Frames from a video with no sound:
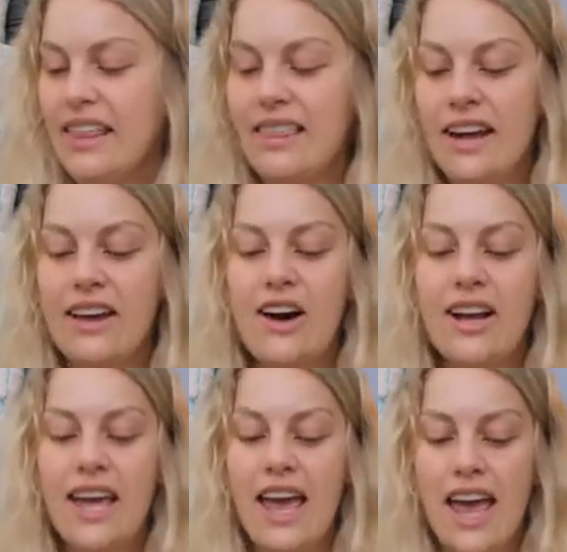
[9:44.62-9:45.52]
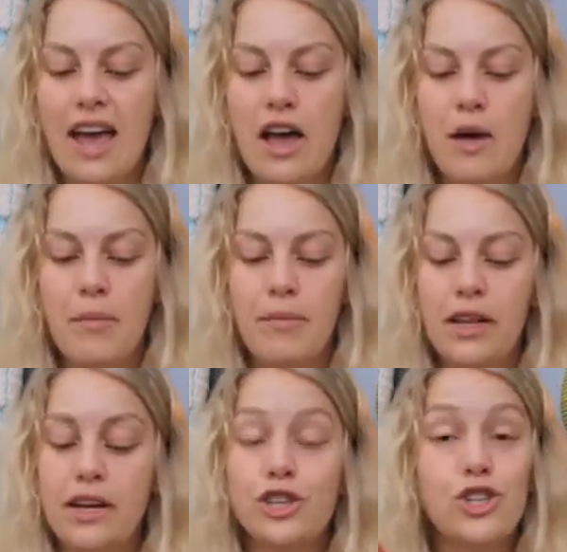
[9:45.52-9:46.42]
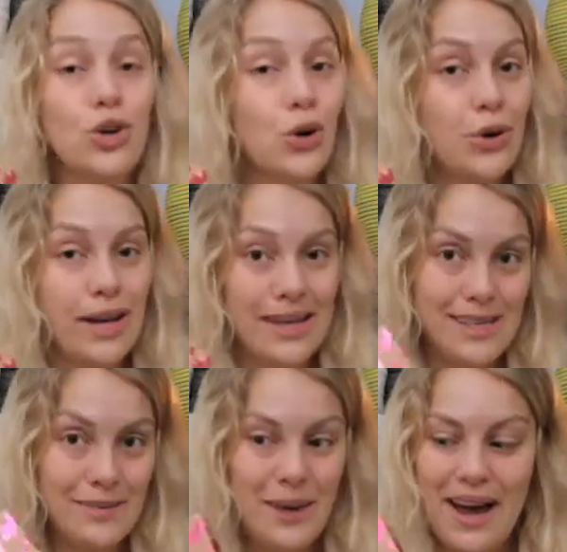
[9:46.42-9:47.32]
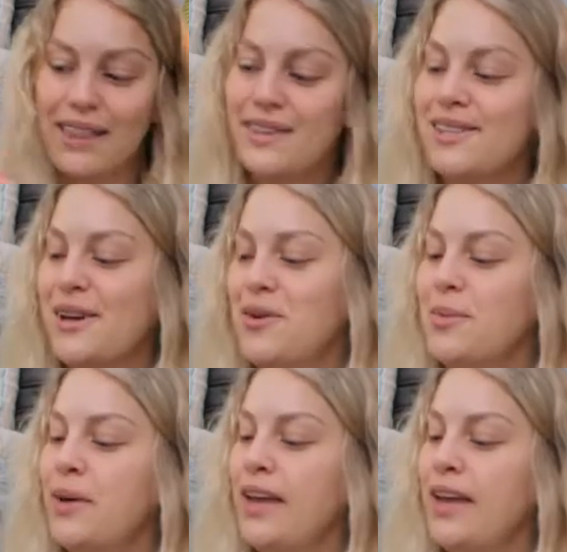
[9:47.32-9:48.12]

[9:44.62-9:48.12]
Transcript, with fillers: Then I got a luxurious bath soap